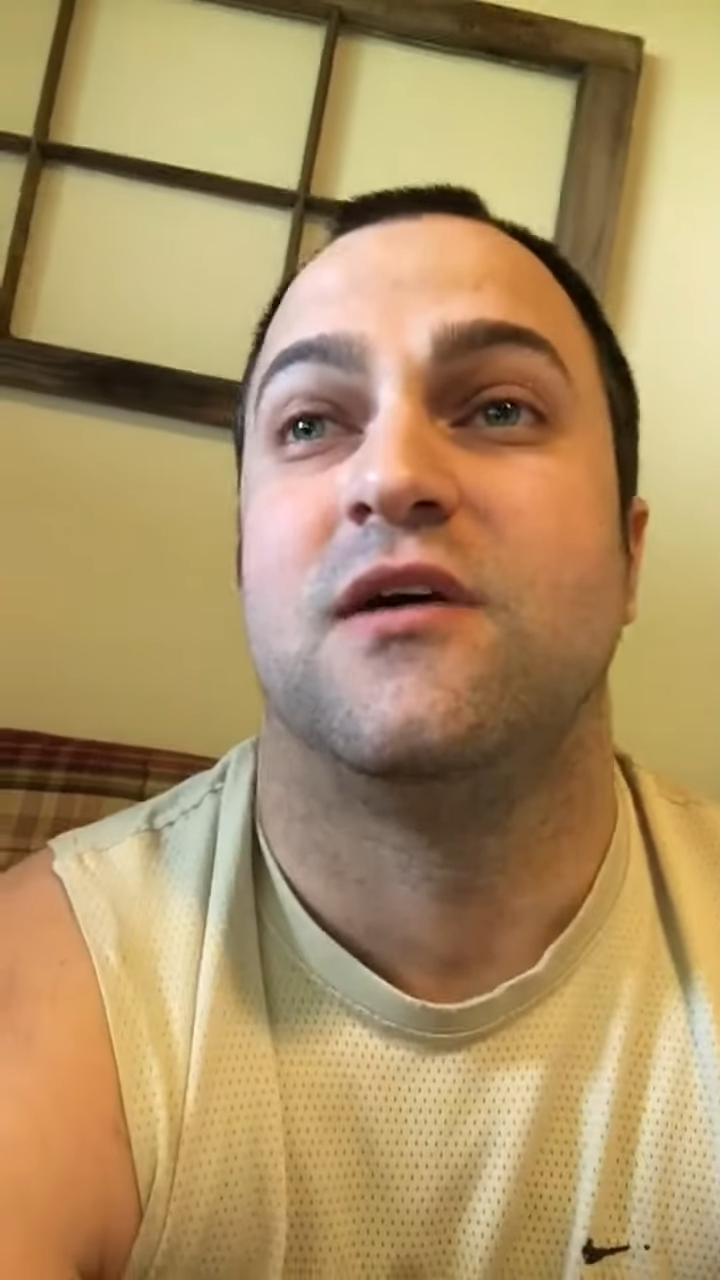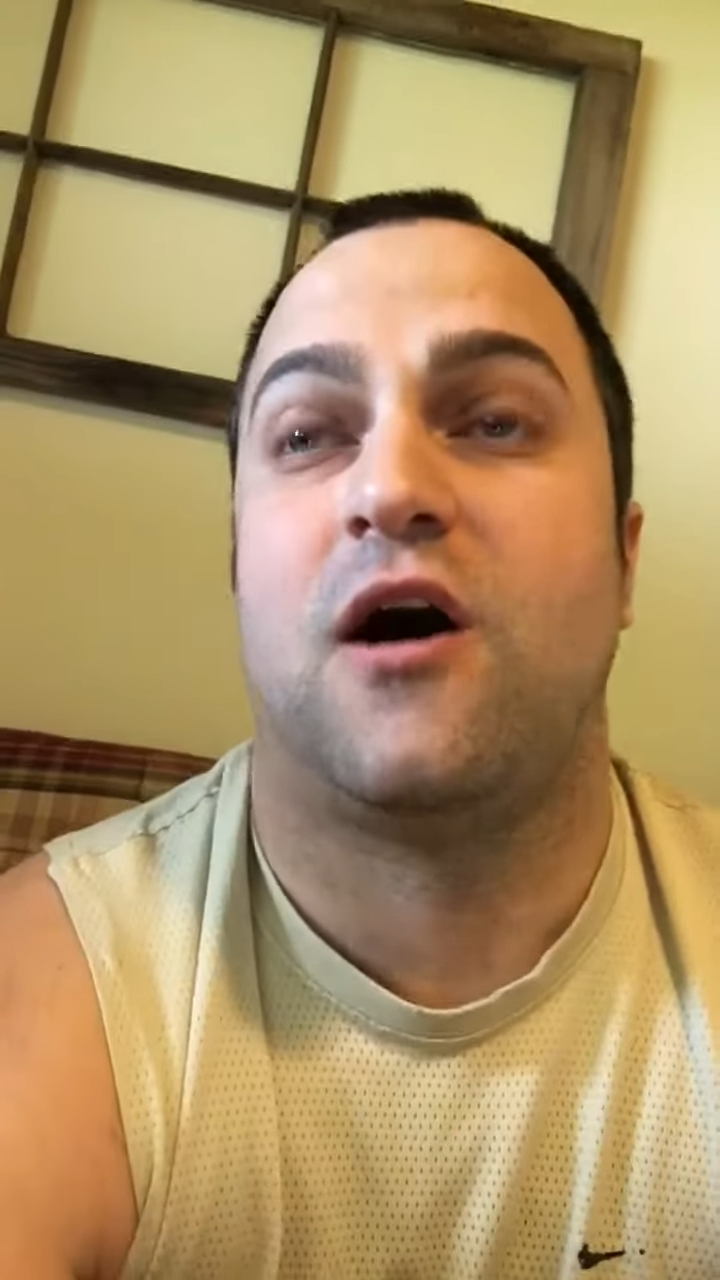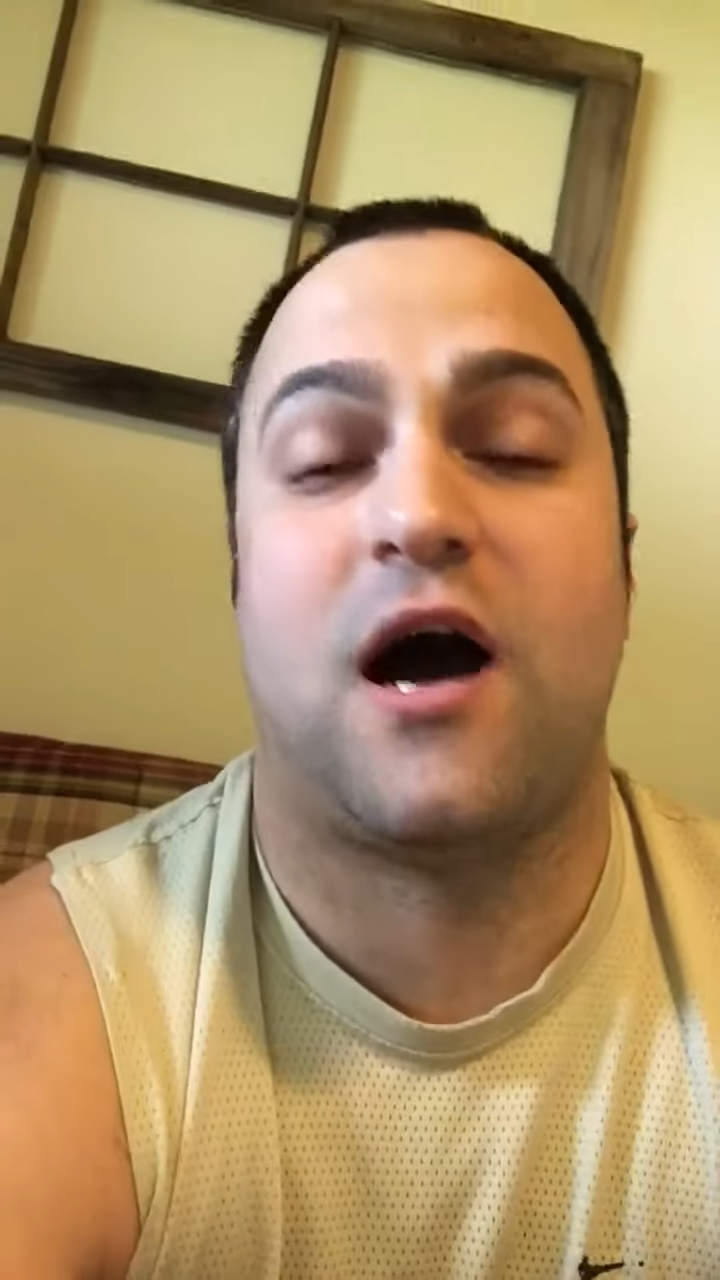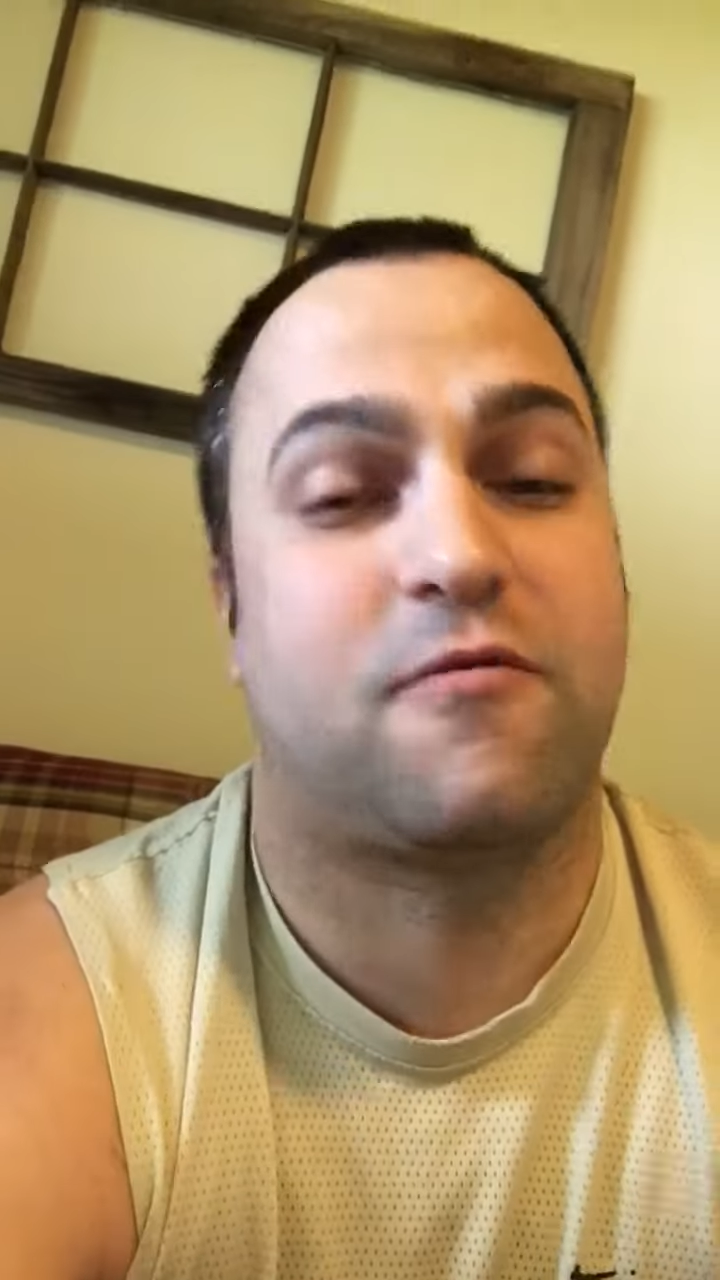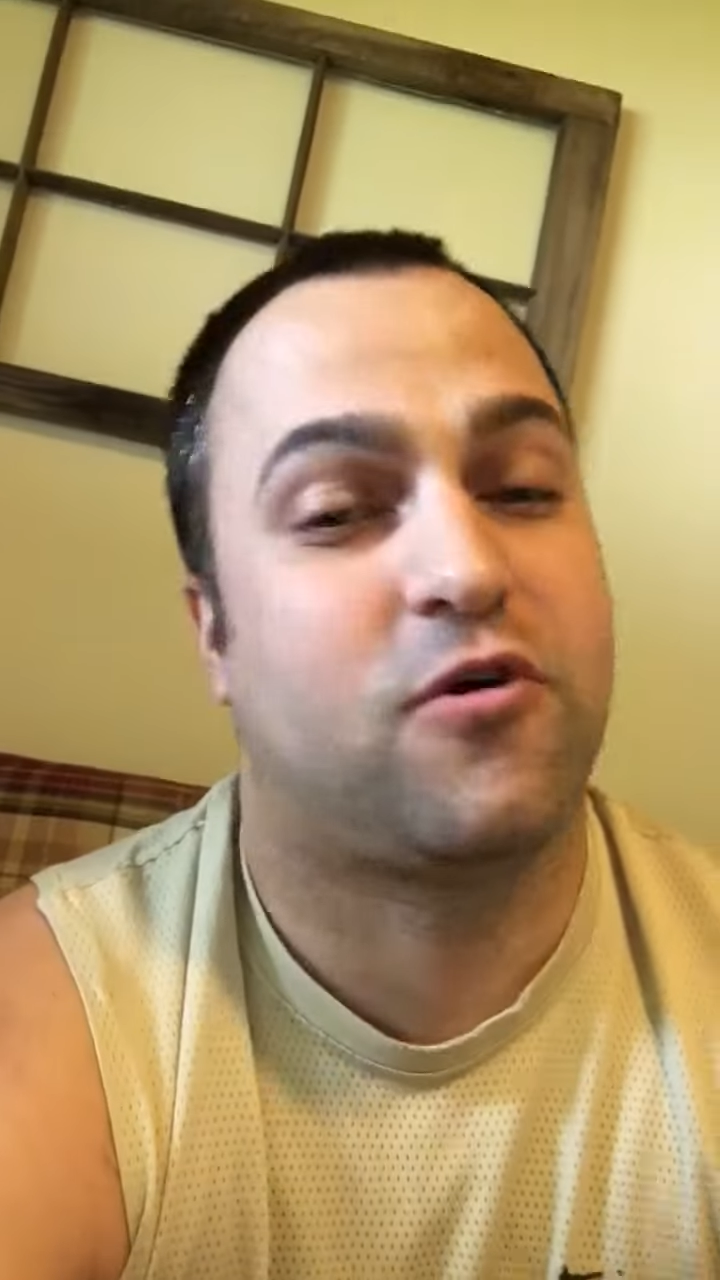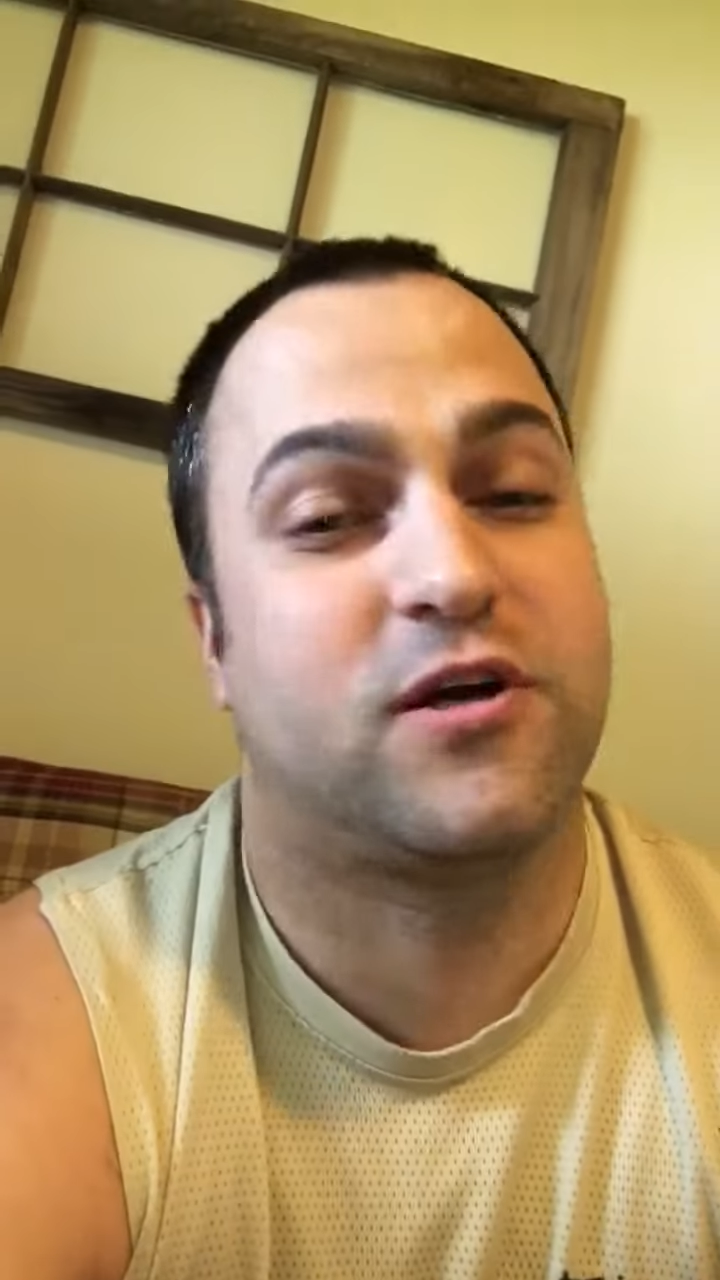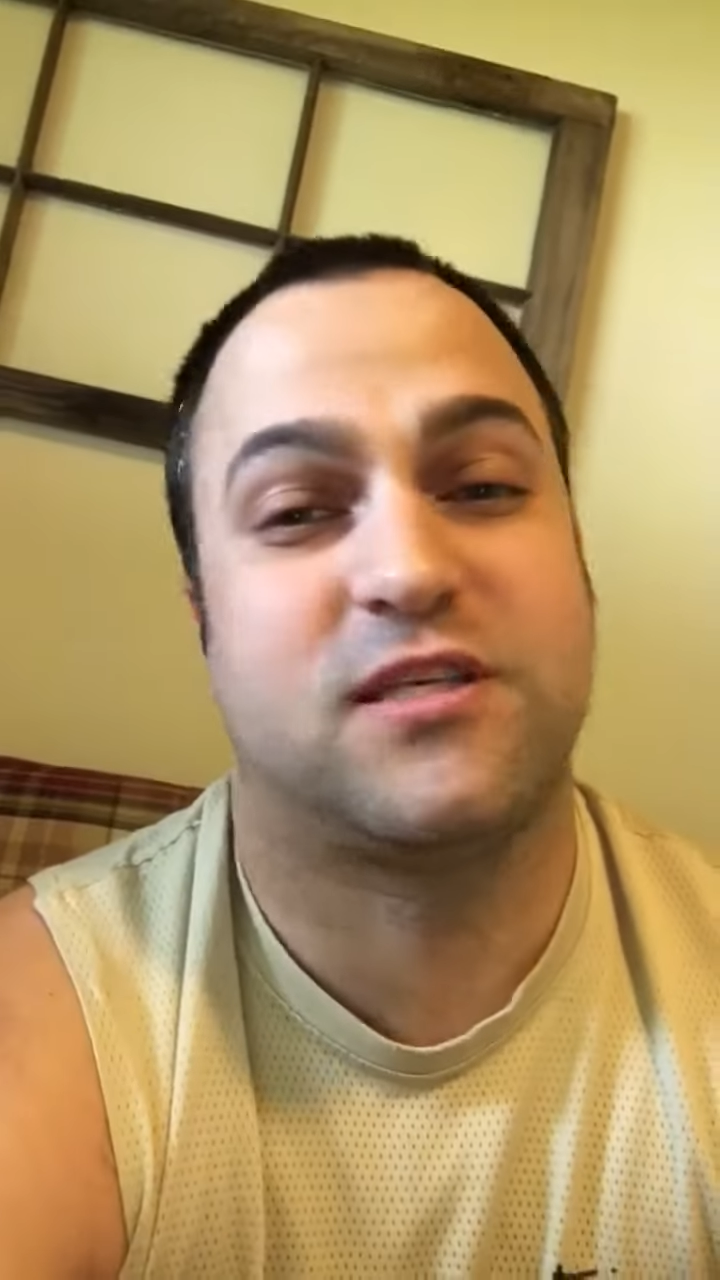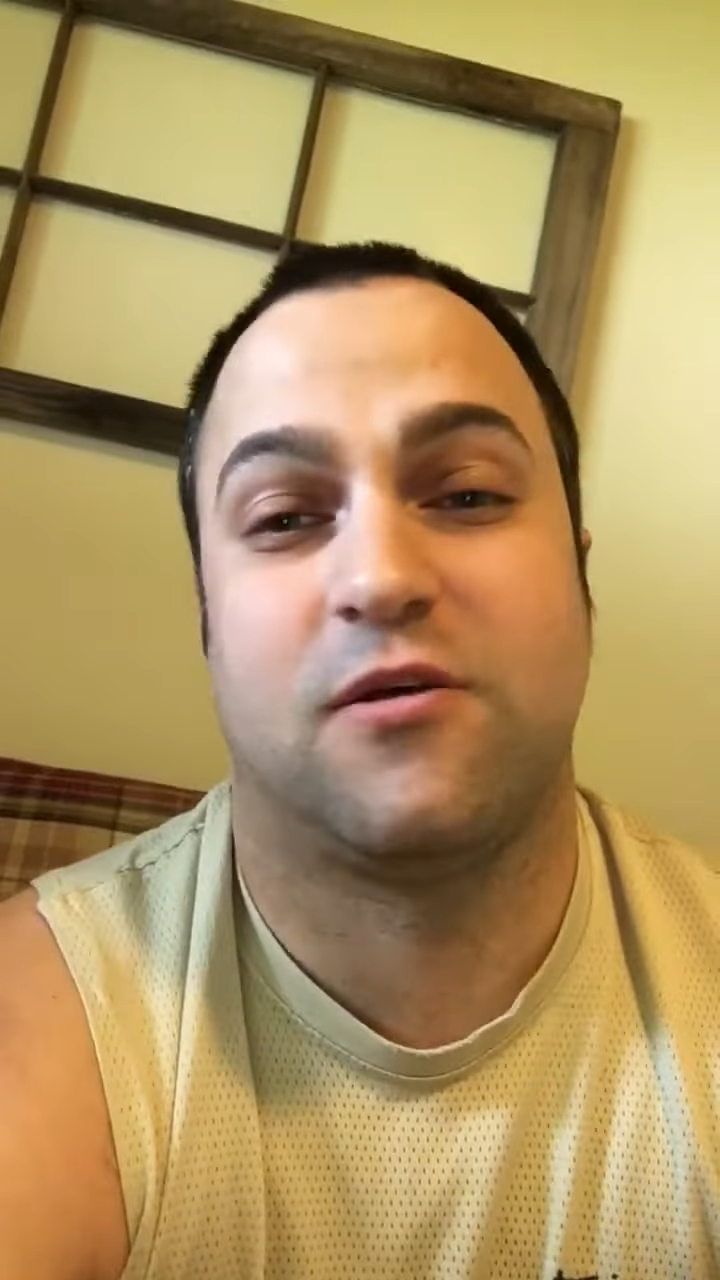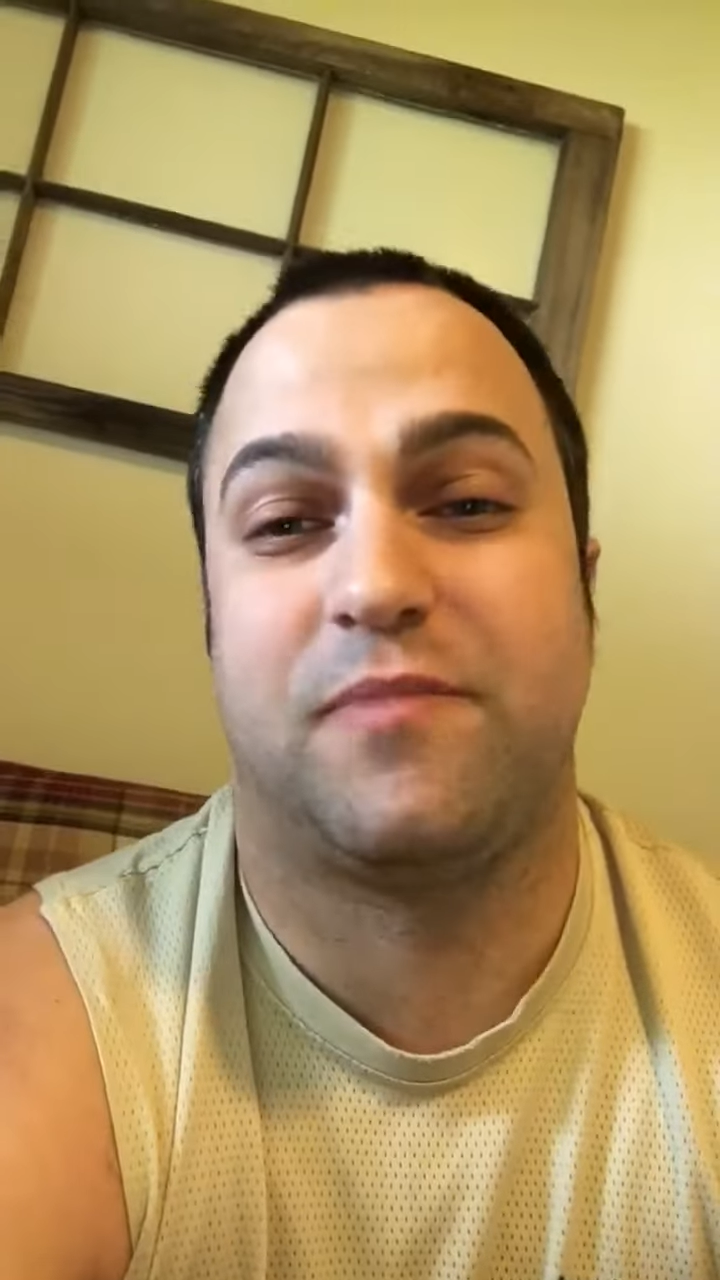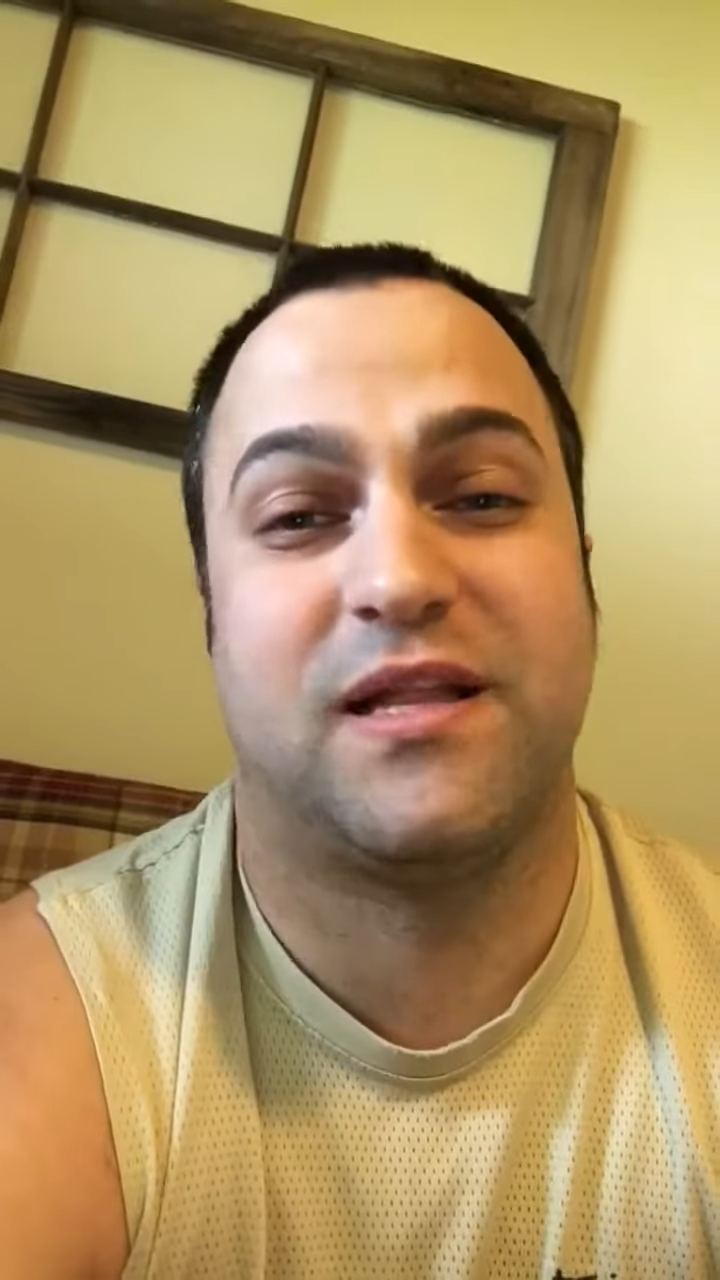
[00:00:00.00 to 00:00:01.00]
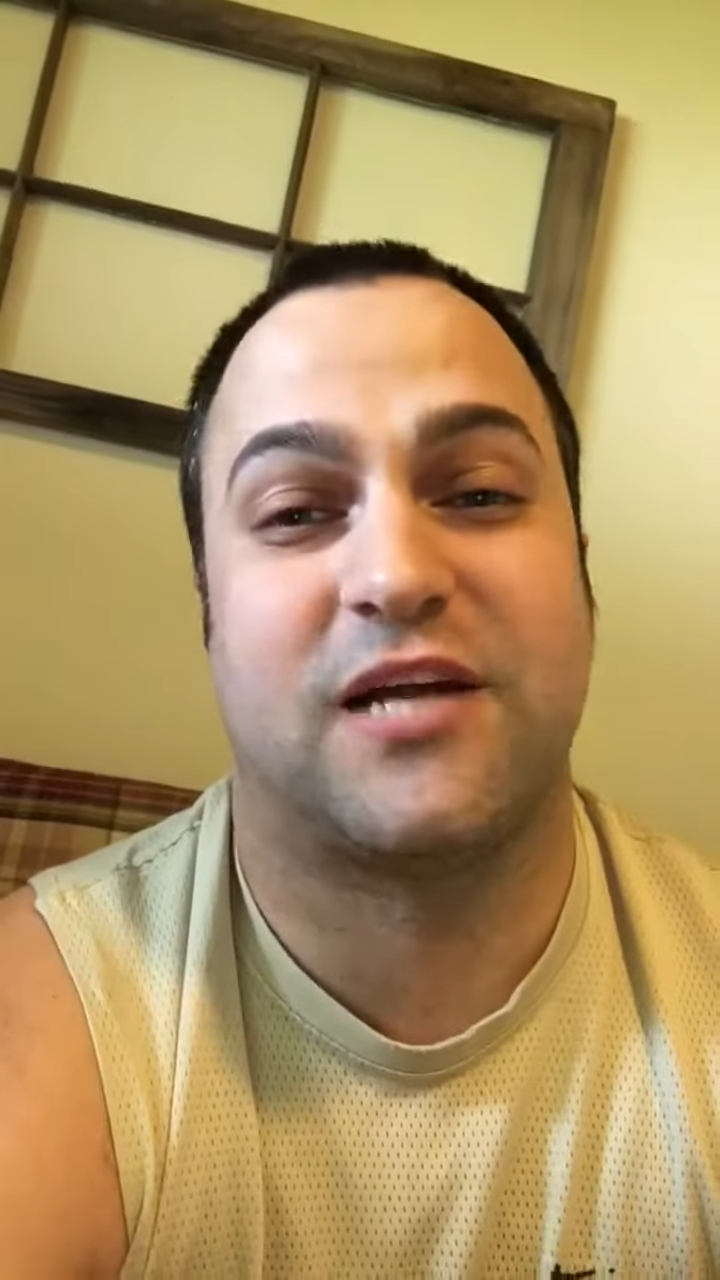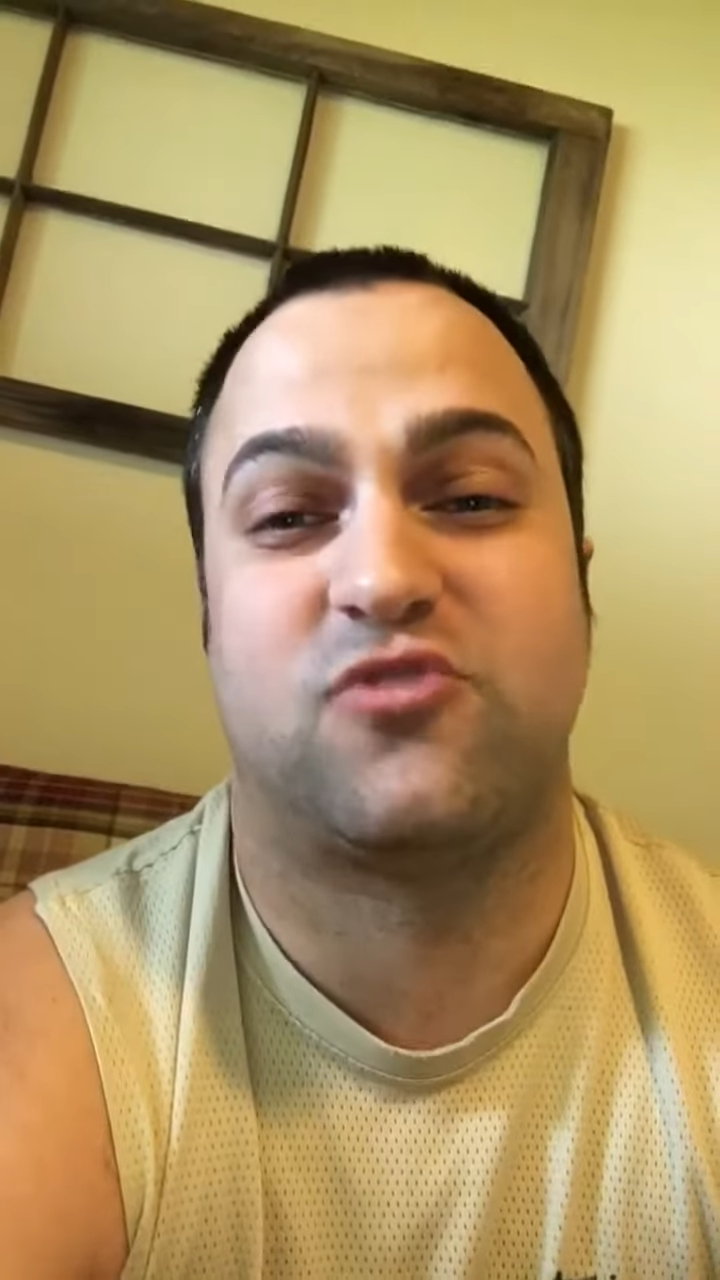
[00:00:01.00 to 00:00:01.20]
Of course, it'll be like